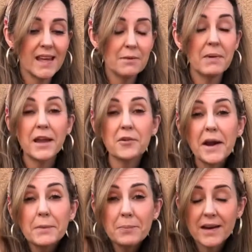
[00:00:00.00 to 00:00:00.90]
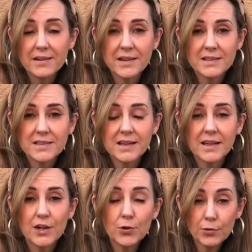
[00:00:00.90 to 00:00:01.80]
my grandparents
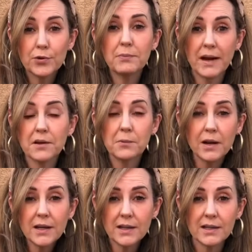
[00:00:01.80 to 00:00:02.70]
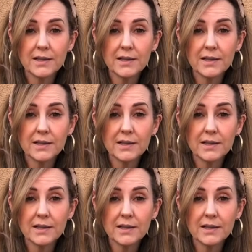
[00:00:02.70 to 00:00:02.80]
grew marijuana.